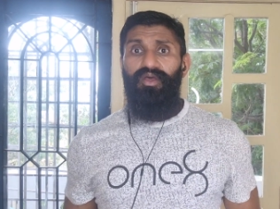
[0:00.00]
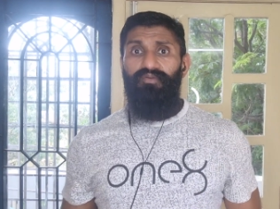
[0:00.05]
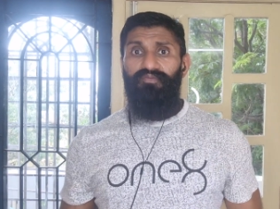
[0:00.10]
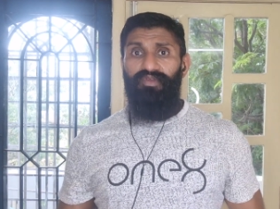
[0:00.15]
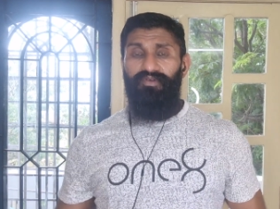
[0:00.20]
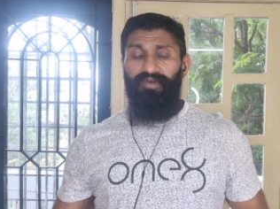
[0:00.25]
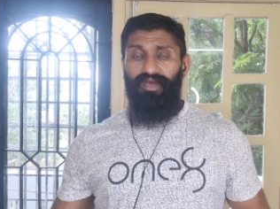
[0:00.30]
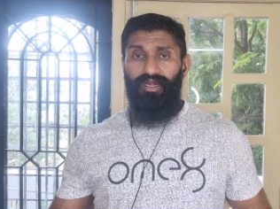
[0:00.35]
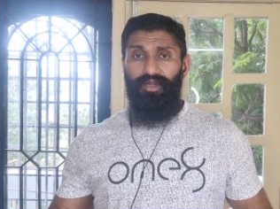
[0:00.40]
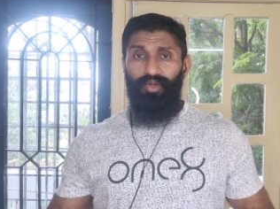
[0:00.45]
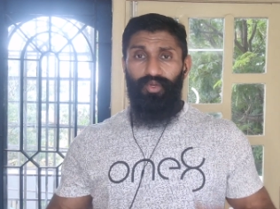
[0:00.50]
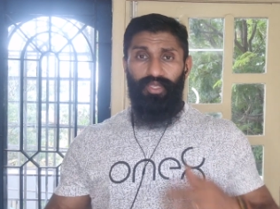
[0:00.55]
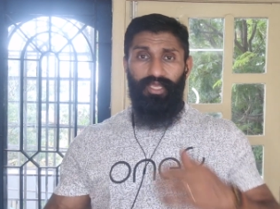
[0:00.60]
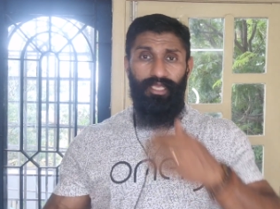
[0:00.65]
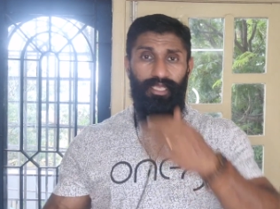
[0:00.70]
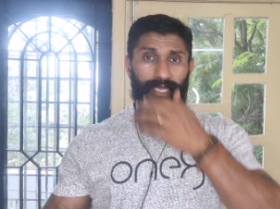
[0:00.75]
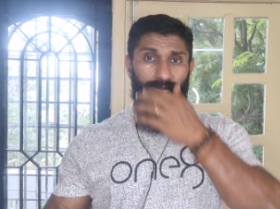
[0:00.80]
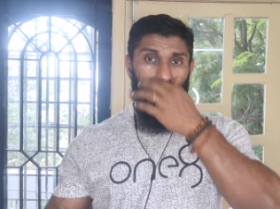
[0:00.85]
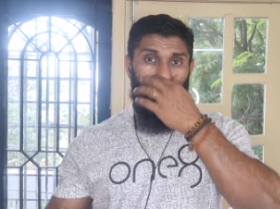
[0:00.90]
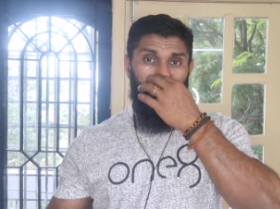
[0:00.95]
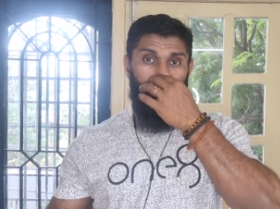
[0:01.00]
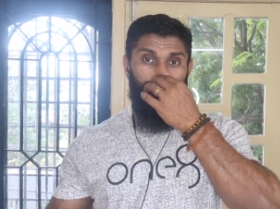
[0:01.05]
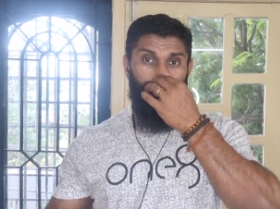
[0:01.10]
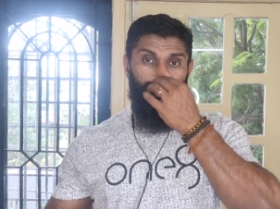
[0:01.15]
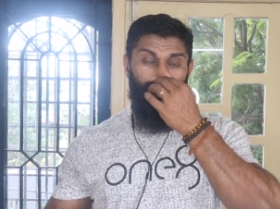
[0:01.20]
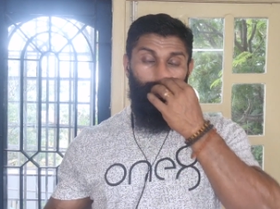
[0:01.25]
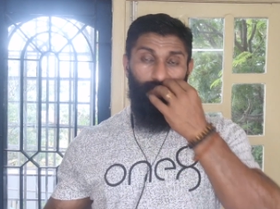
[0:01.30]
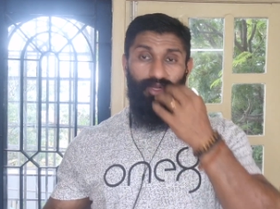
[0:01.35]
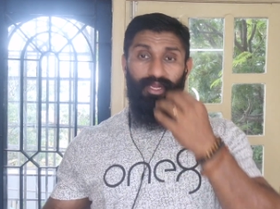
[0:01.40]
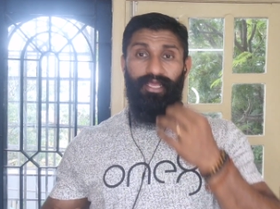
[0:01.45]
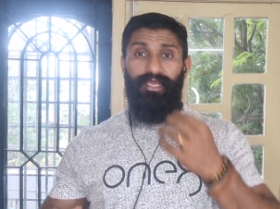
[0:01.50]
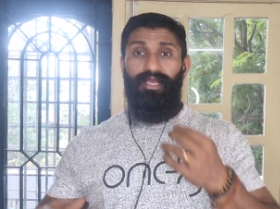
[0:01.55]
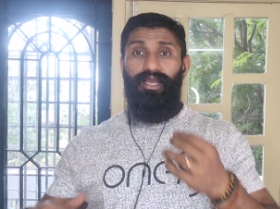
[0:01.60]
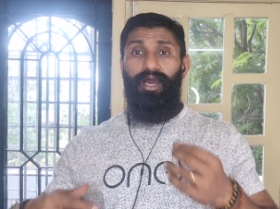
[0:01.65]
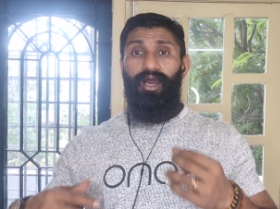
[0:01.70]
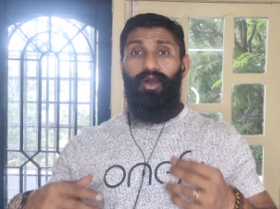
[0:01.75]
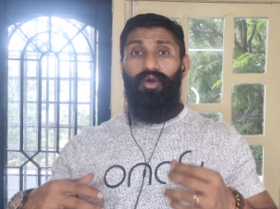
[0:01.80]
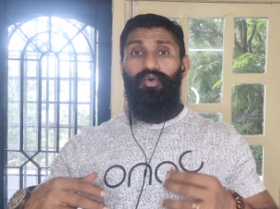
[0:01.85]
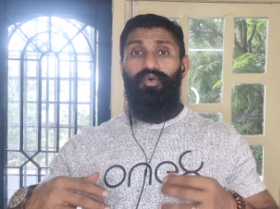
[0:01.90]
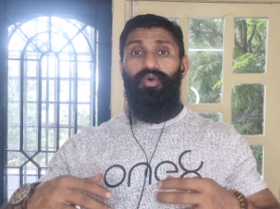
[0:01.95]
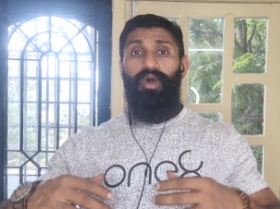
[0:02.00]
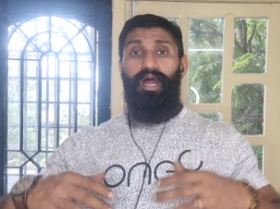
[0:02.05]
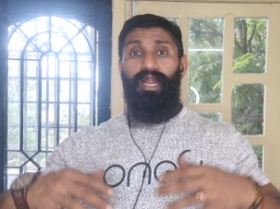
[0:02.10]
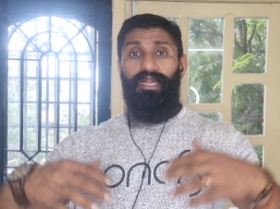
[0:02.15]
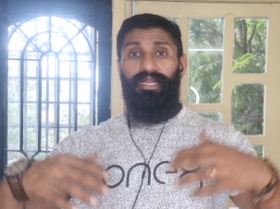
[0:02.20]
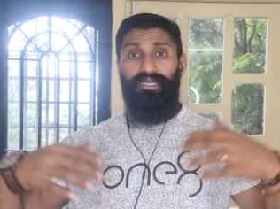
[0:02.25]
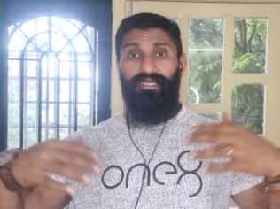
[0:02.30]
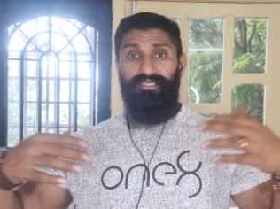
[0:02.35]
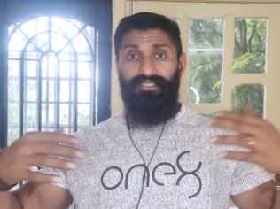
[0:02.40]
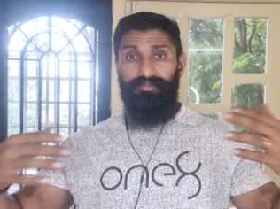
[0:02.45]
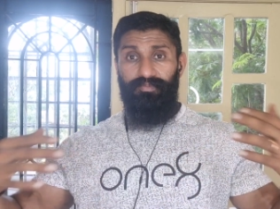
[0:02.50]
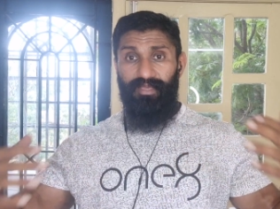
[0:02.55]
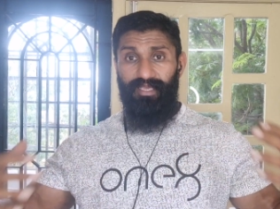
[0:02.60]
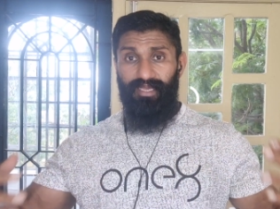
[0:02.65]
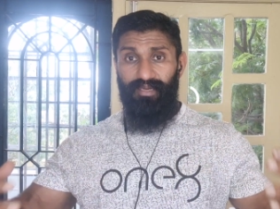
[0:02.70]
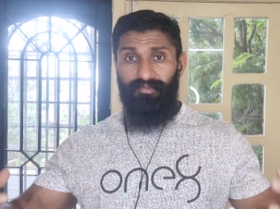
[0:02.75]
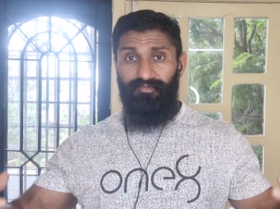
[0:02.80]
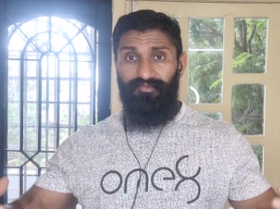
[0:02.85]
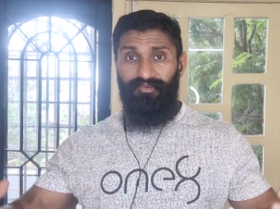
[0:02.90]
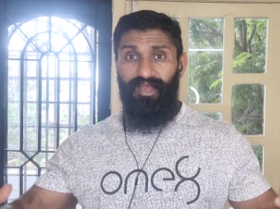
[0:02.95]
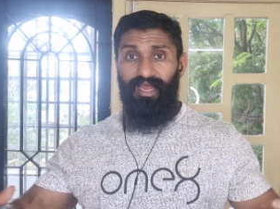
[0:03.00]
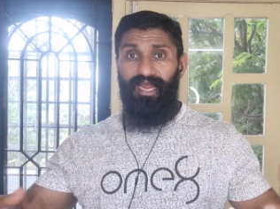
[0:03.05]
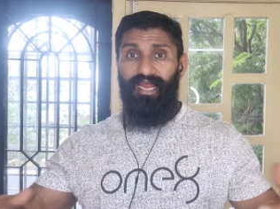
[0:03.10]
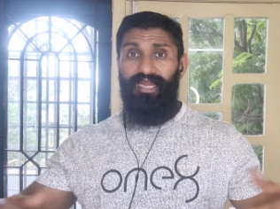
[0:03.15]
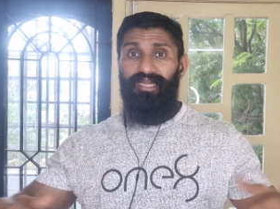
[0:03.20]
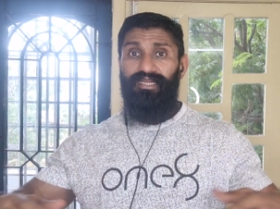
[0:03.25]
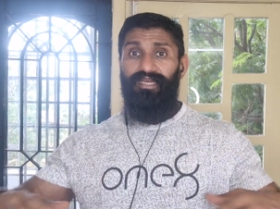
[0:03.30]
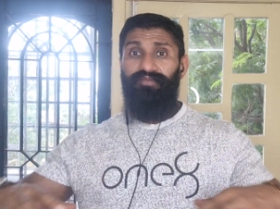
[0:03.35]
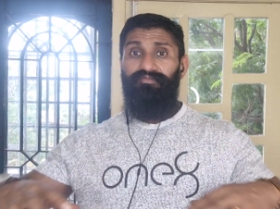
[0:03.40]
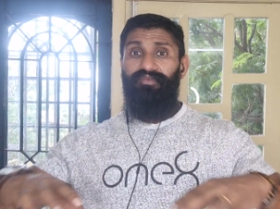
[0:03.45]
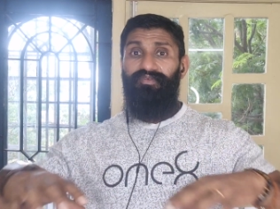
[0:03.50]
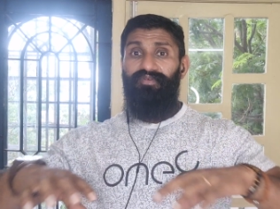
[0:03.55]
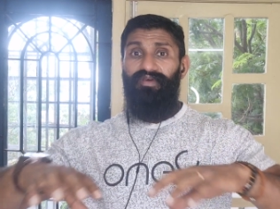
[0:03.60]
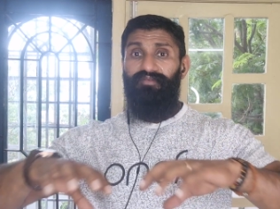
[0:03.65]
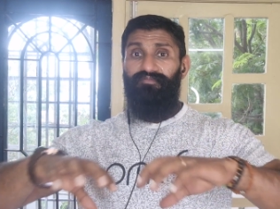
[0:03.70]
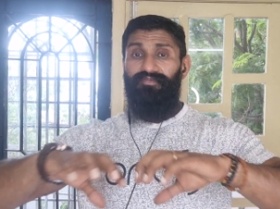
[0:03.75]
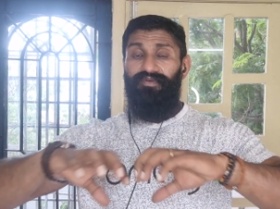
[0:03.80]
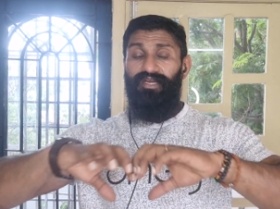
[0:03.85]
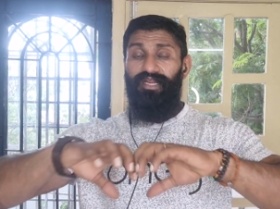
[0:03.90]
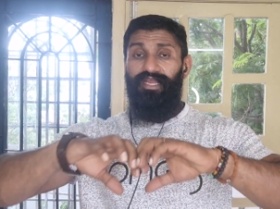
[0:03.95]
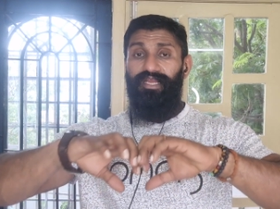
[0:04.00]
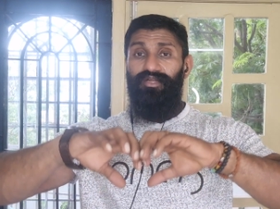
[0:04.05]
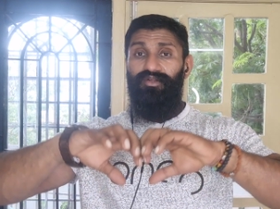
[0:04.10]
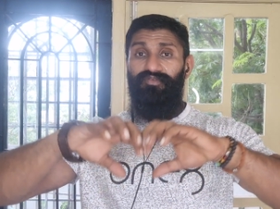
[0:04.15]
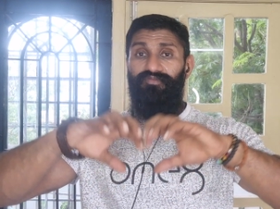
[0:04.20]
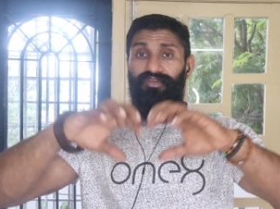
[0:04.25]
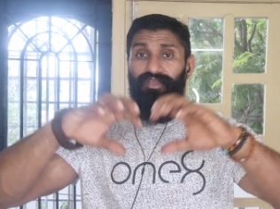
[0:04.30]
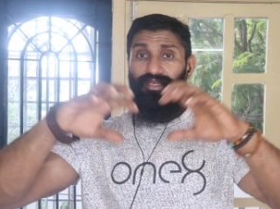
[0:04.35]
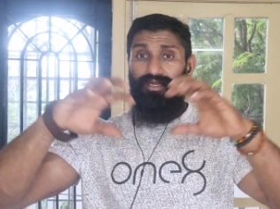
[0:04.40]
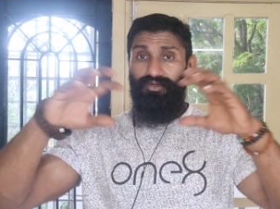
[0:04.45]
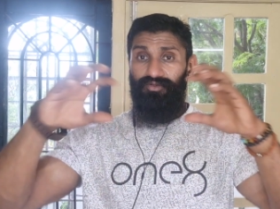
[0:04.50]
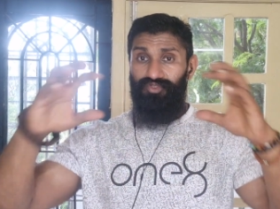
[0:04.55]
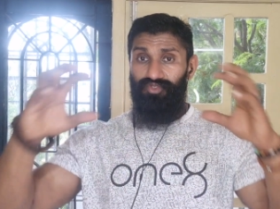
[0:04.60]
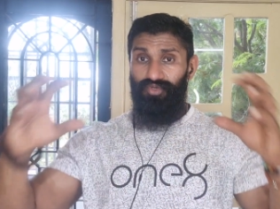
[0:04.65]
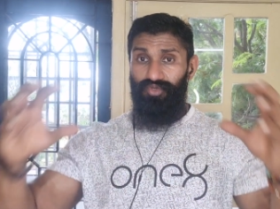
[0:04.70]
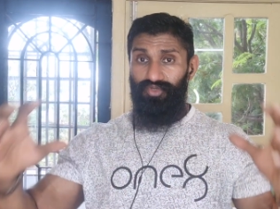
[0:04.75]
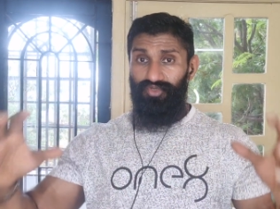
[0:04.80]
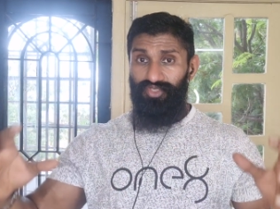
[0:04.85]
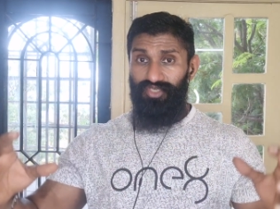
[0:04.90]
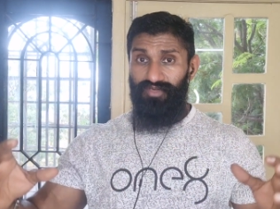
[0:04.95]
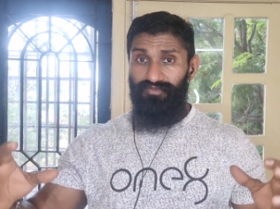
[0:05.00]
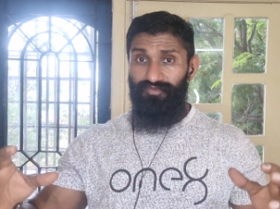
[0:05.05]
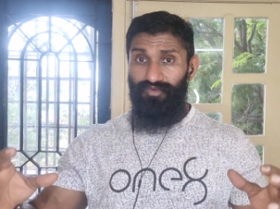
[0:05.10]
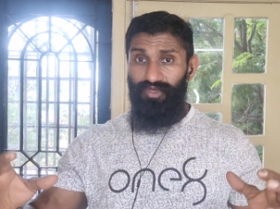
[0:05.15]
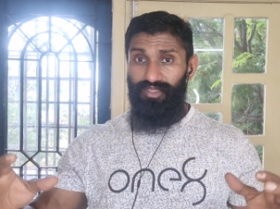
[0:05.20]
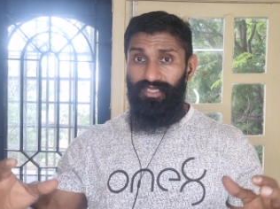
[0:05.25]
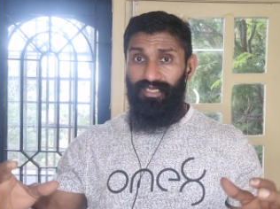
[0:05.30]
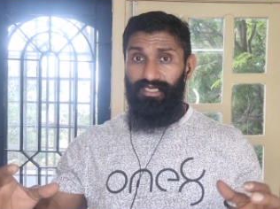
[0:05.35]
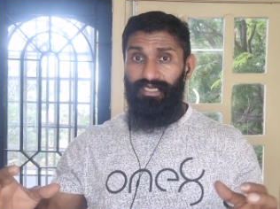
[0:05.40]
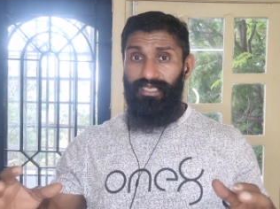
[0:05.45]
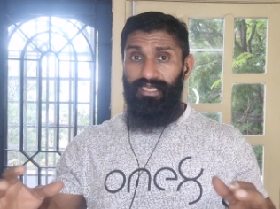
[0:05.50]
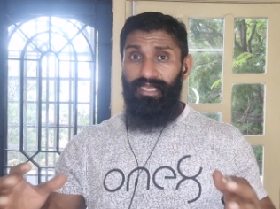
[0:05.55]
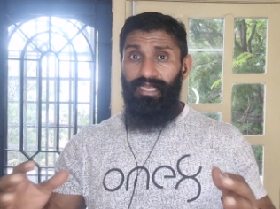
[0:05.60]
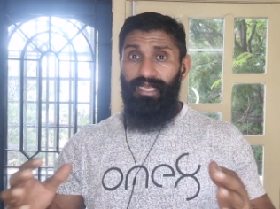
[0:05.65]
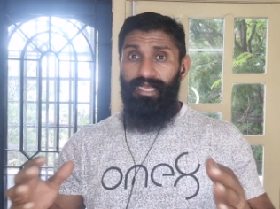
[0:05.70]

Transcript: we were looking at you know like how adults become fat and we were trying to figure out solution for that